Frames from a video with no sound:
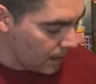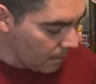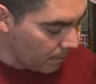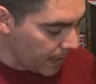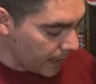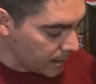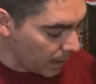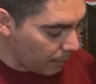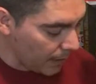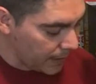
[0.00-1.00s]
But yeah, that's what I
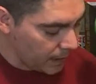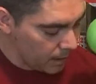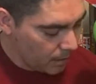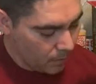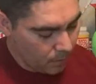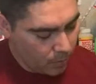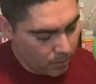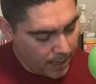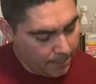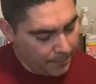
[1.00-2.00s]
plan. You know, what'll
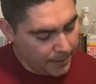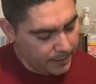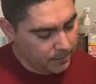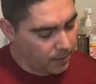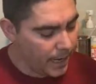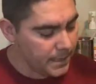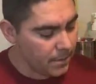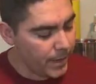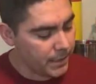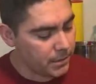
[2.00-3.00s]
happen is it'll hide the
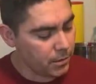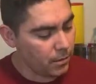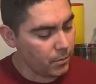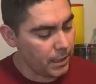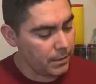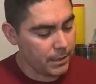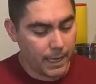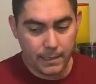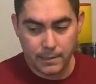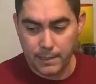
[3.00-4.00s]
base too when I do
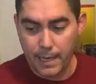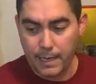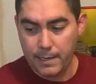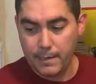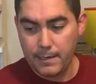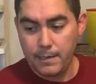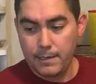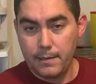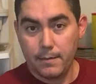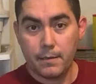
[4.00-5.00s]
that. See that?
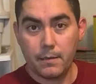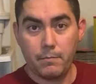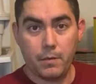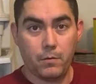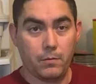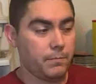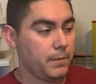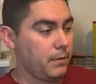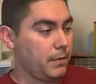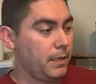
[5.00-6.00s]
Let me hold up
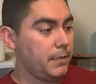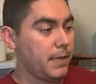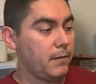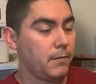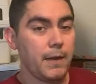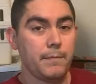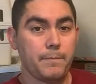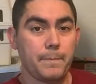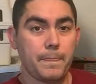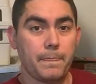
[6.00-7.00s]
there. Can you see that okay?
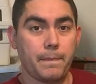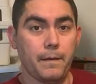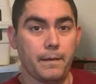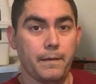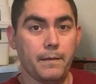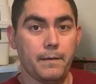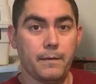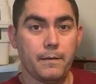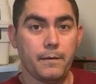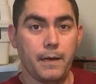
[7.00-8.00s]
Good.
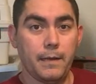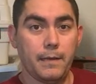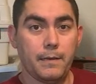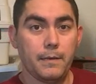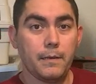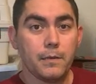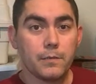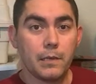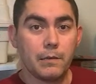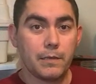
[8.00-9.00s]
Okay.
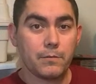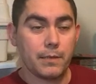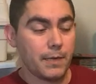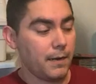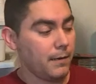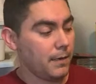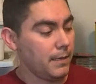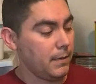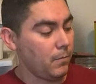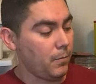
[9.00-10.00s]
So there it is right there. And
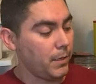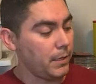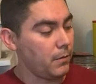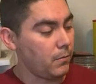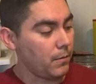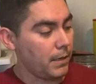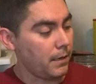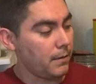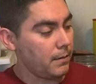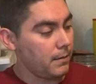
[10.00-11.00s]
then we'll put another one right
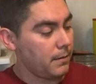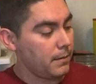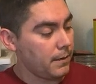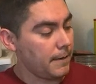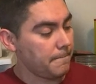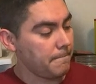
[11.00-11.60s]
here. Okay.